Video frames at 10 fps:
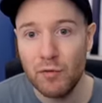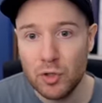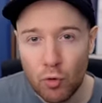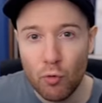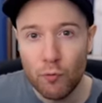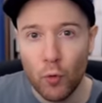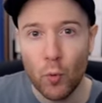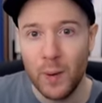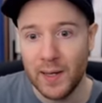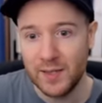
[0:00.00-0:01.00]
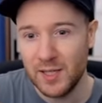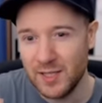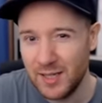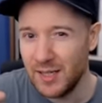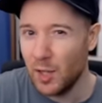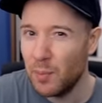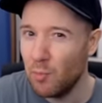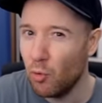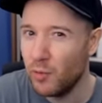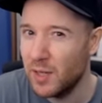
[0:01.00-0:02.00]
a tall fullback that's a little bit
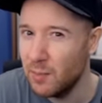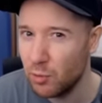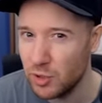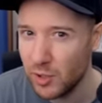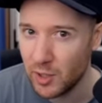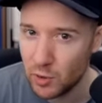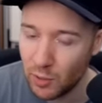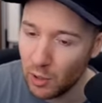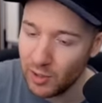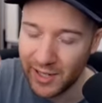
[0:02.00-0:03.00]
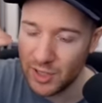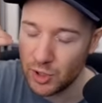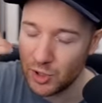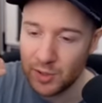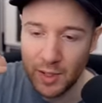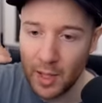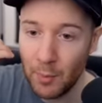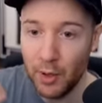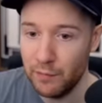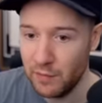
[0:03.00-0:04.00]
more on the nimble side as well, like, it's just
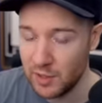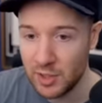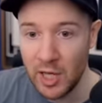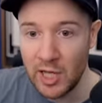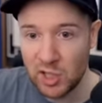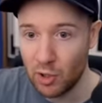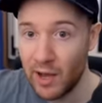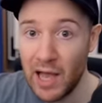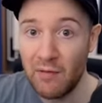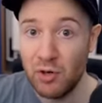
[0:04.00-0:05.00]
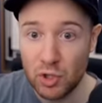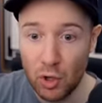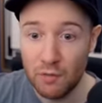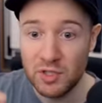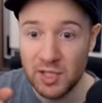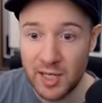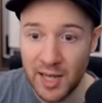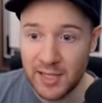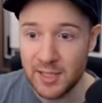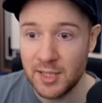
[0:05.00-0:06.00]
perfect. So Kai Havertz obviously is going to
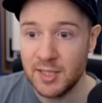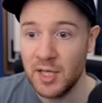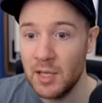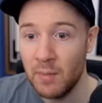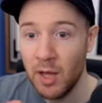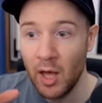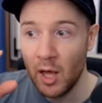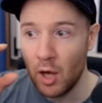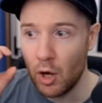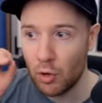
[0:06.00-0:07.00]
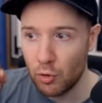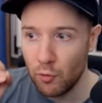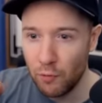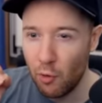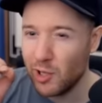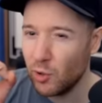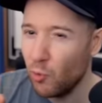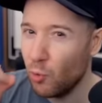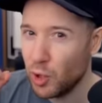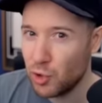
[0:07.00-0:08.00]
enter the team. Rolfo, I
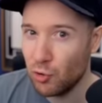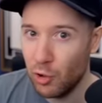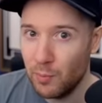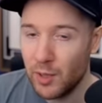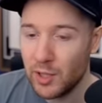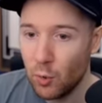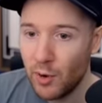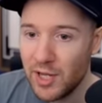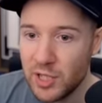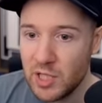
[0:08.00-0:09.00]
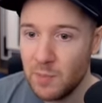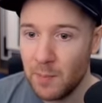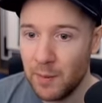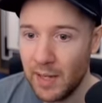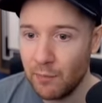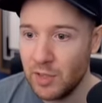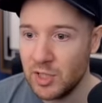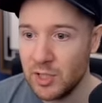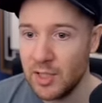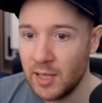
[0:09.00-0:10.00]
don't want to drop. Like, the way she's been playing
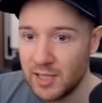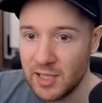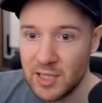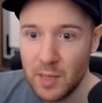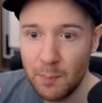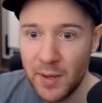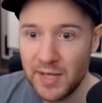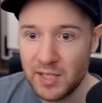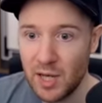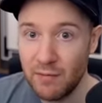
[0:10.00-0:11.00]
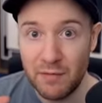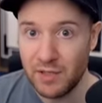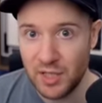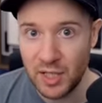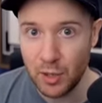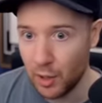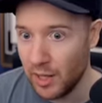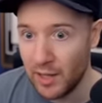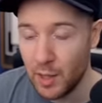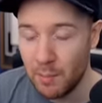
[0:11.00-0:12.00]
recently, like, this is the best I've ever seen her.
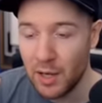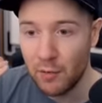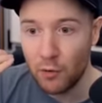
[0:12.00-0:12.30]
And the amount of